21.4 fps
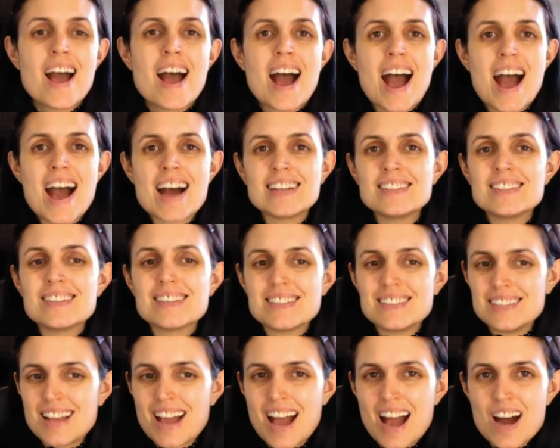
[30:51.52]
And
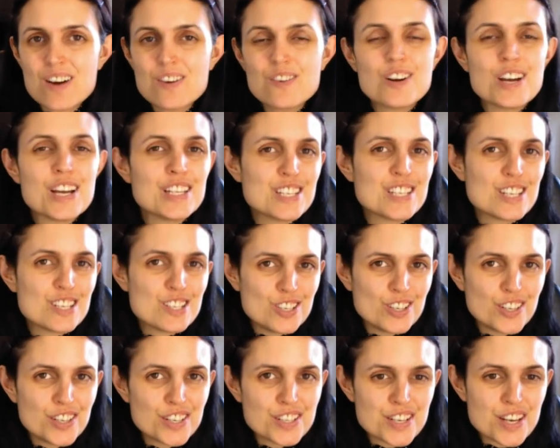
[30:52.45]
now it is
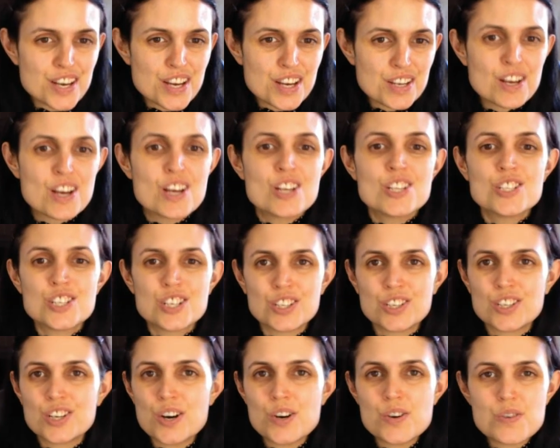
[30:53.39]
your turn to
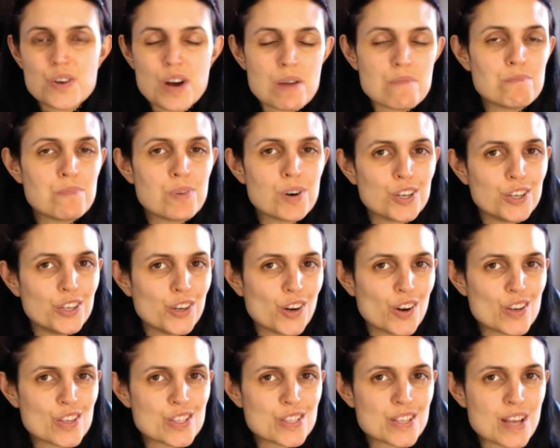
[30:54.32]
go and put
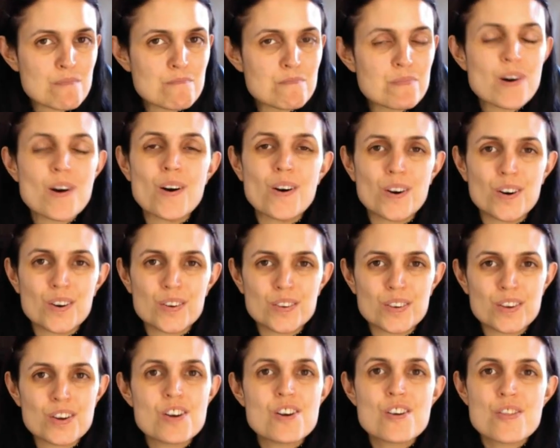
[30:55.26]
your stamp
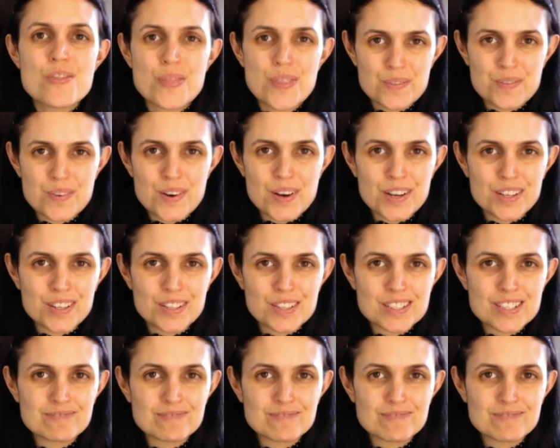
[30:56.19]
on the world.